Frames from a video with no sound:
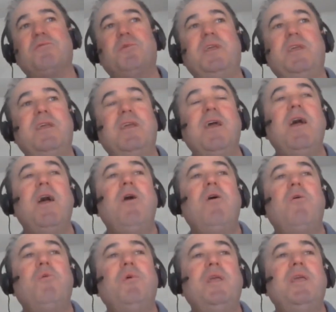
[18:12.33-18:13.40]
We
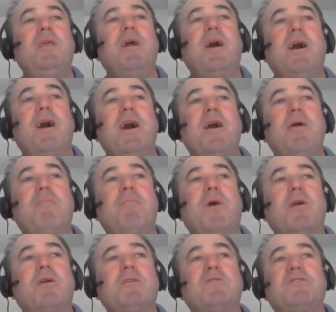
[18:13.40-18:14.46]

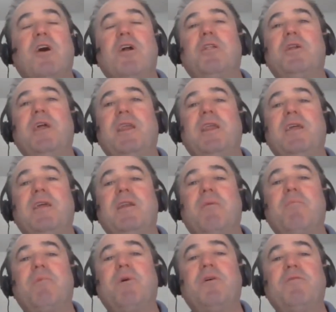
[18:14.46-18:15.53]
are consolidating a
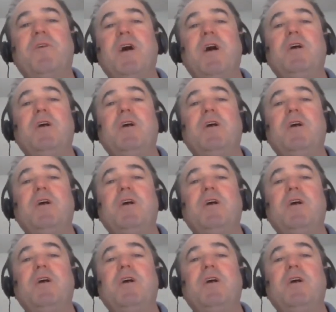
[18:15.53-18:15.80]
number of